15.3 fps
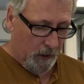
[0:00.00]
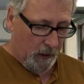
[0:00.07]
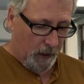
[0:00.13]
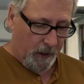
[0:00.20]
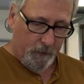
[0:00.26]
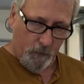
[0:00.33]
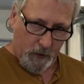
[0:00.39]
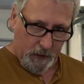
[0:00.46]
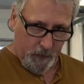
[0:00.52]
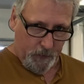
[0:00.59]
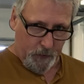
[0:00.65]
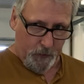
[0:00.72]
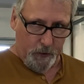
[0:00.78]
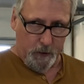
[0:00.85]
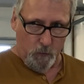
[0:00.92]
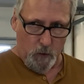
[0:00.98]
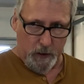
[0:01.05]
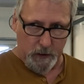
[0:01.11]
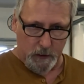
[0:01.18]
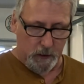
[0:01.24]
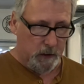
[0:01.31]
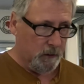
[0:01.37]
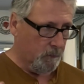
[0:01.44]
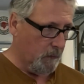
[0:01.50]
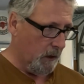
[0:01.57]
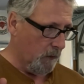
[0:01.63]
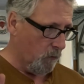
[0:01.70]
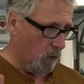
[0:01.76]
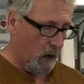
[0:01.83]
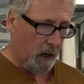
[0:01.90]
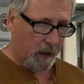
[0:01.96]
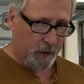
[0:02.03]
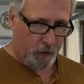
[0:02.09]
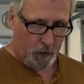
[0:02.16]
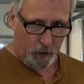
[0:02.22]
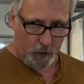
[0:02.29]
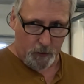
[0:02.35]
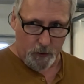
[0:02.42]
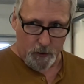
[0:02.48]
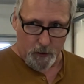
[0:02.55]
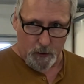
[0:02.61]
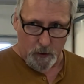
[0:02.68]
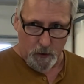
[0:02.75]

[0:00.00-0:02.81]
I ran 30 weight in my rider